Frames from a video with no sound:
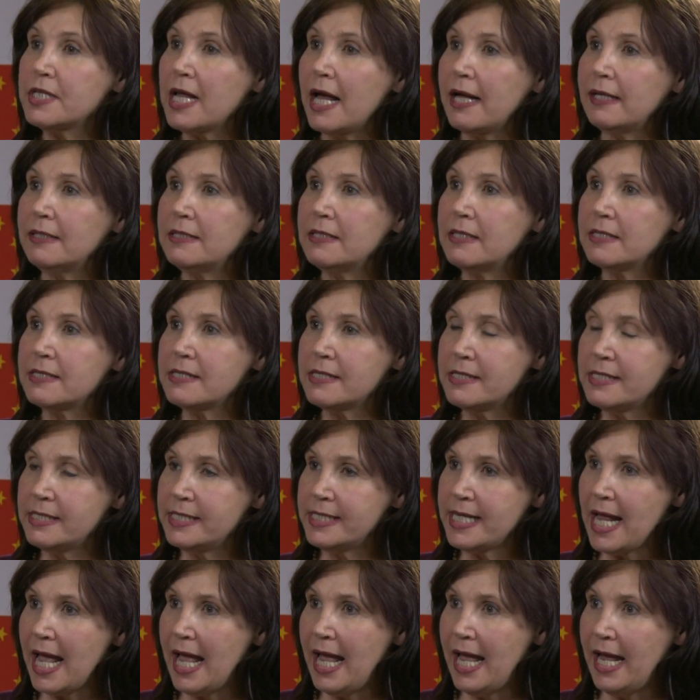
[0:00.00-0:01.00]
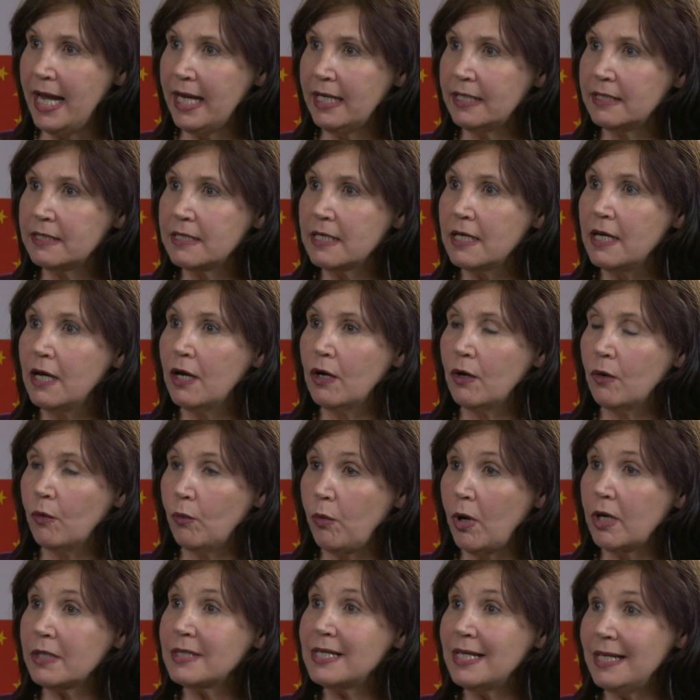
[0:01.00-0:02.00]
understand
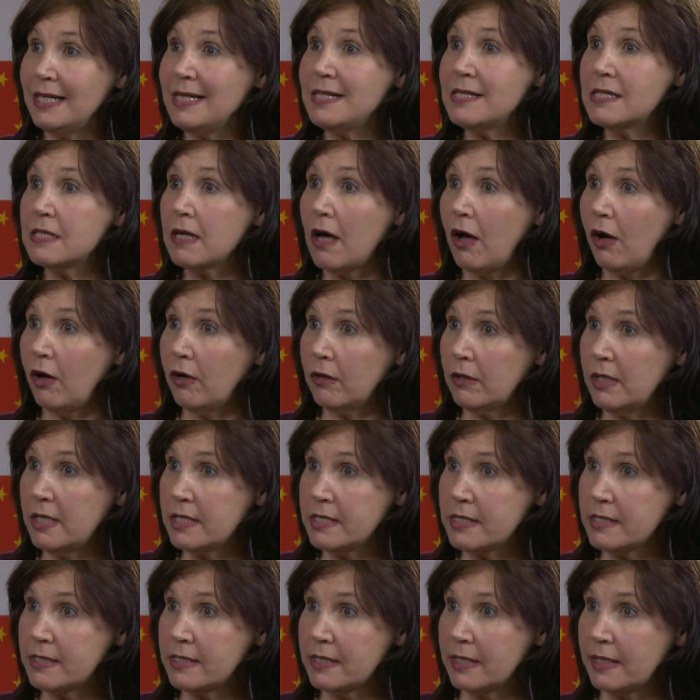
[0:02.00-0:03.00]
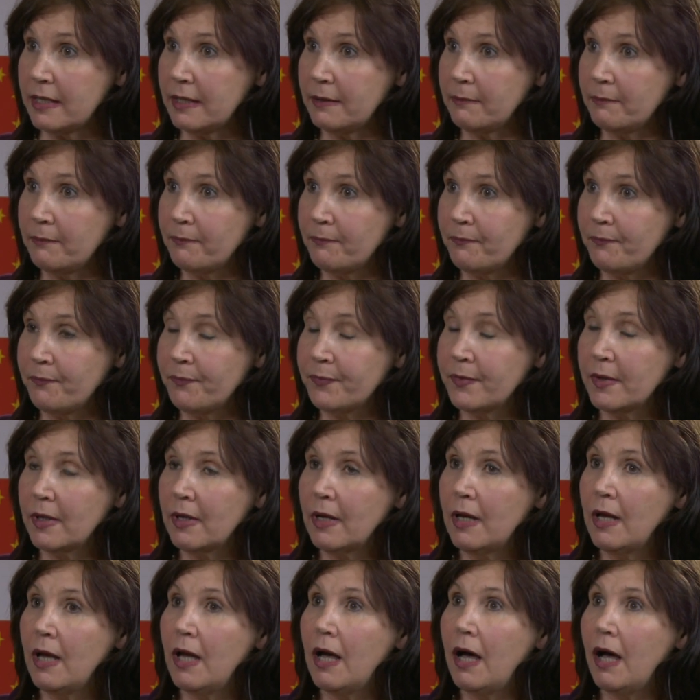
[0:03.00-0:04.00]
what is honesty.
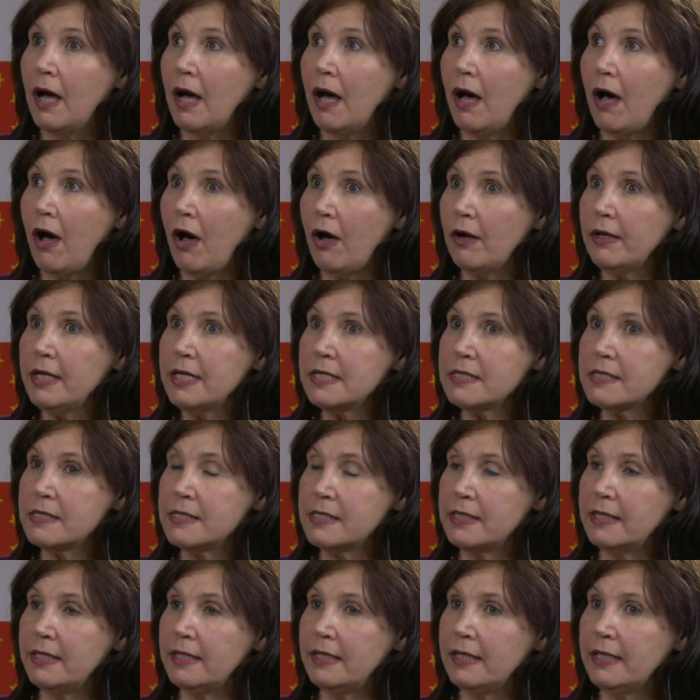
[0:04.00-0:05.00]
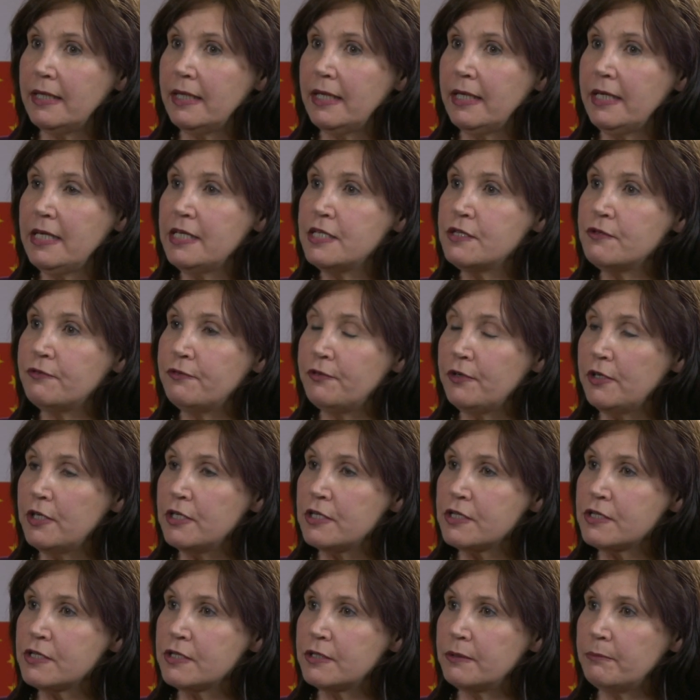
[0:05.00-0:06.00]
Honesty is
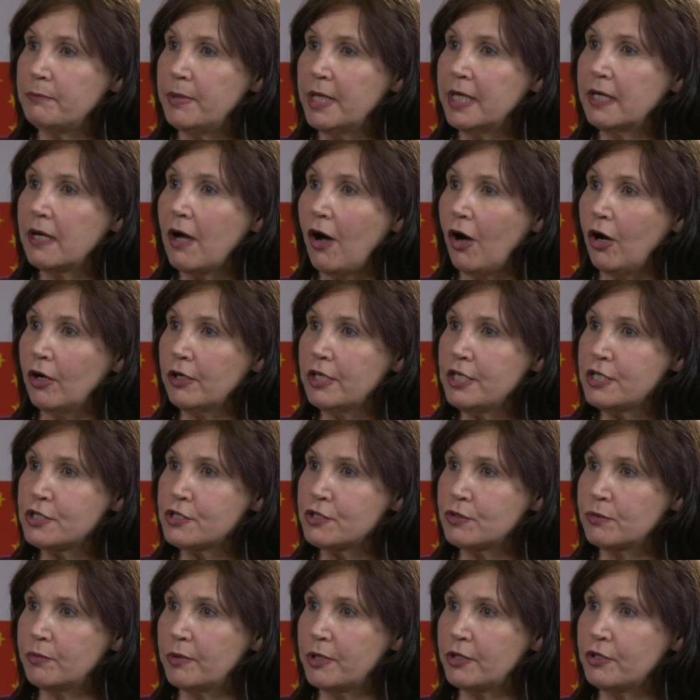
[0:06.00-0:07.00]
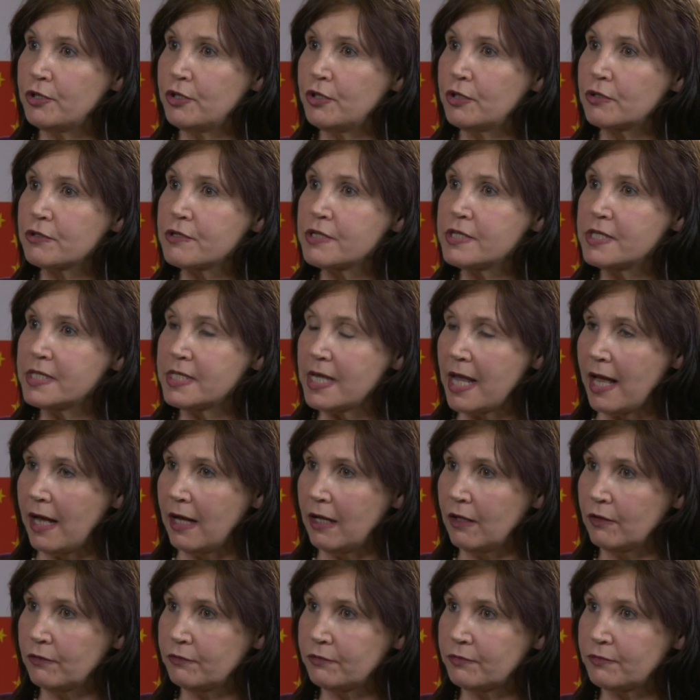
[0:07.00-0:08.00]
first being honest with
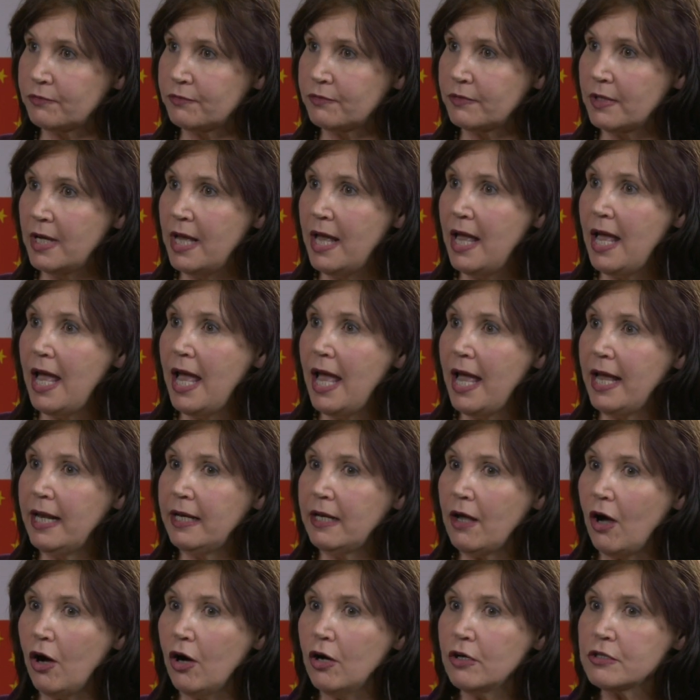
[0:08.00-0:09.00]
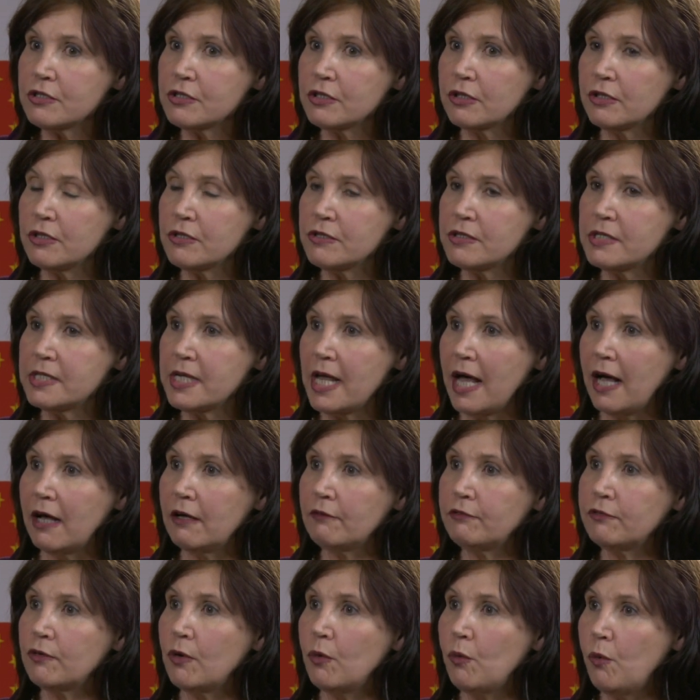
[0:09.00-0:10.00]
yourself, and ask
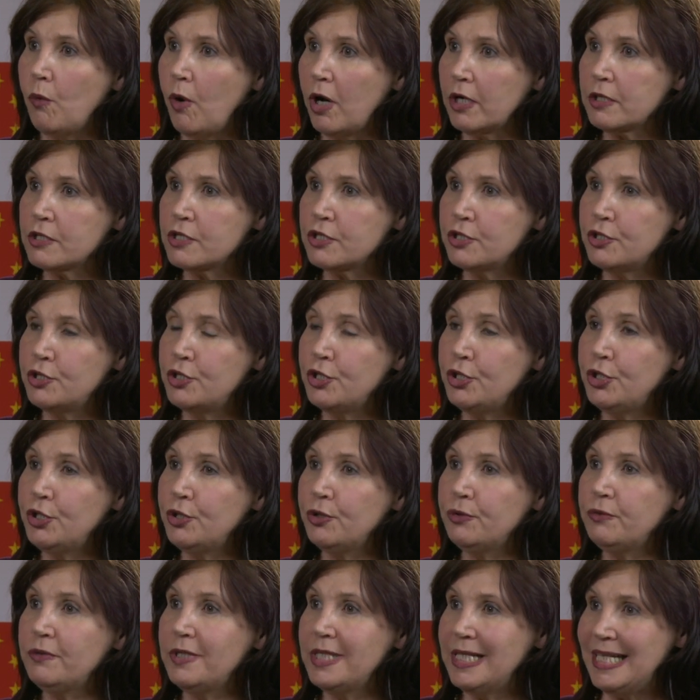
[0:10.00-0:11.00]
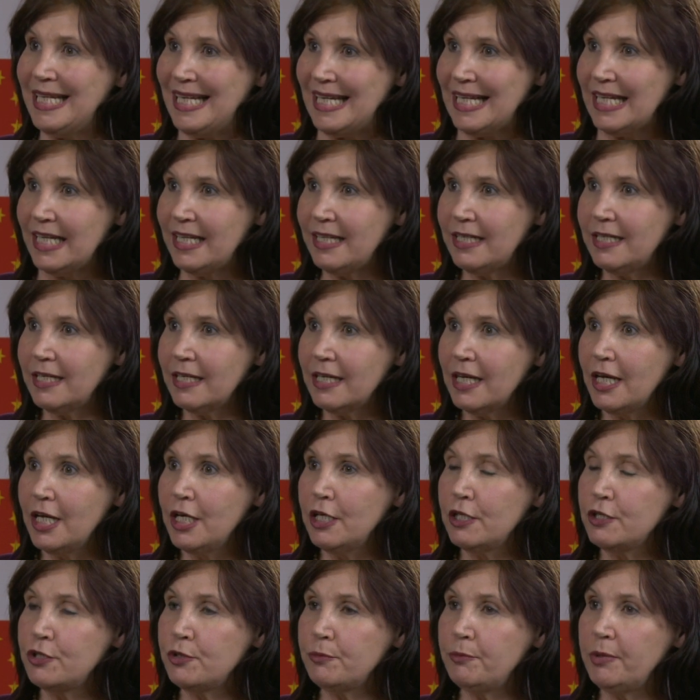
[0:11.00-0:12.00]
yourself, what do you need
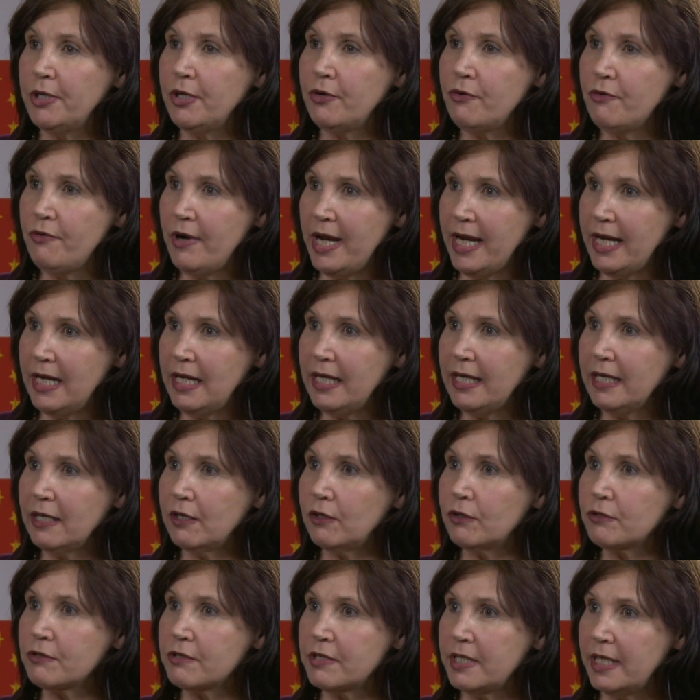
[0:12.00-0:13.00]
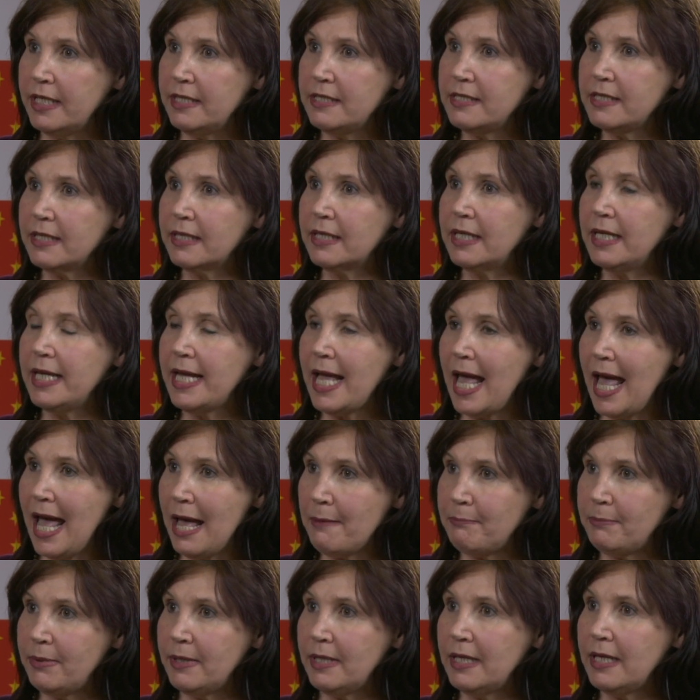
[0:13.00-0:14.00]
to be really authentically
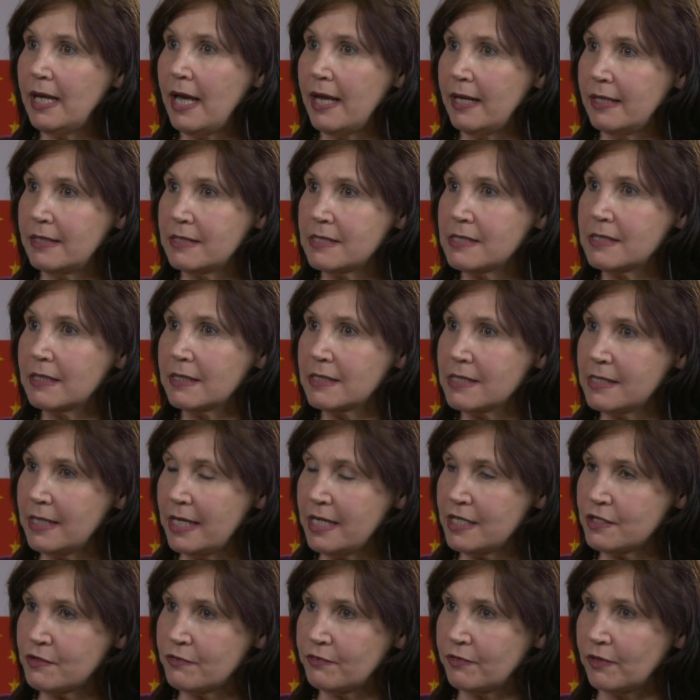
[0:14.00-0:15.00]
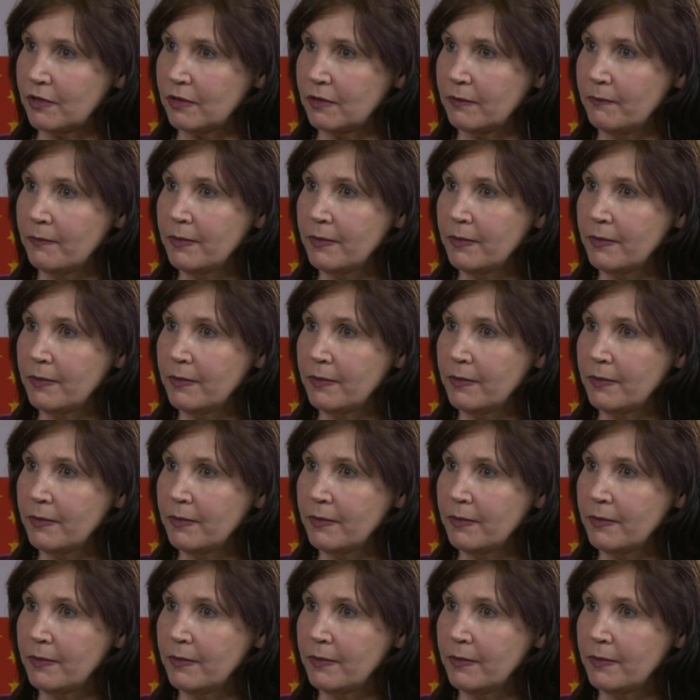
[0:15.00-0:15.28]
happy and successful?